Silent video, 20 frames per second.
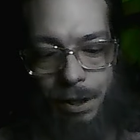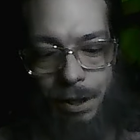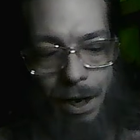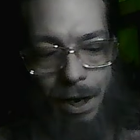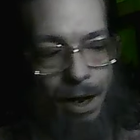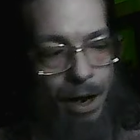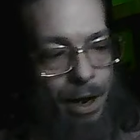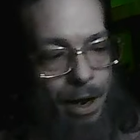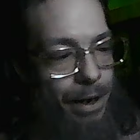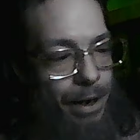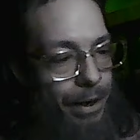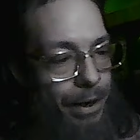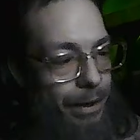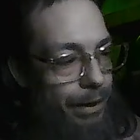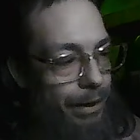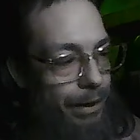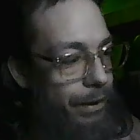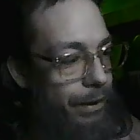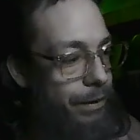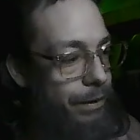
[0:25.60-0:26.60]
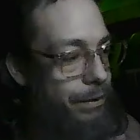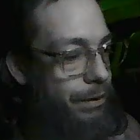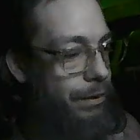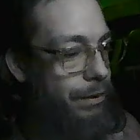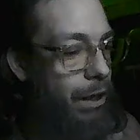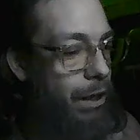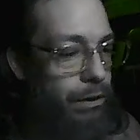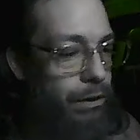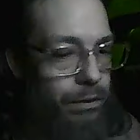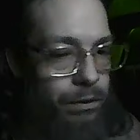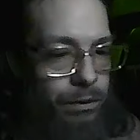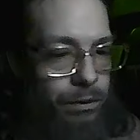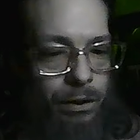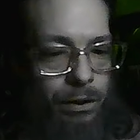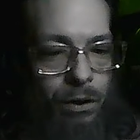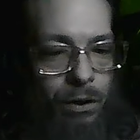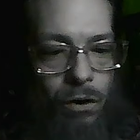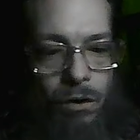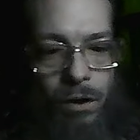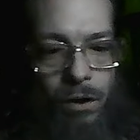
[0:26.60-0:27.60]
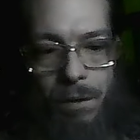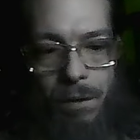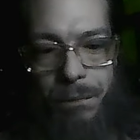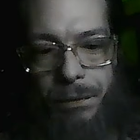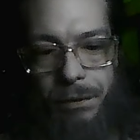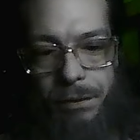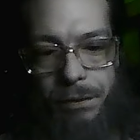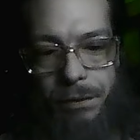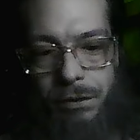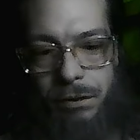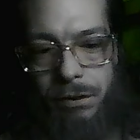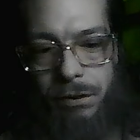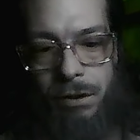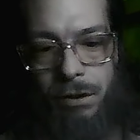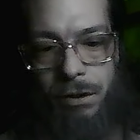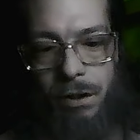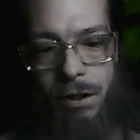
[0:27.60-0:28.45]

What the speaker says: I exhausted all efforts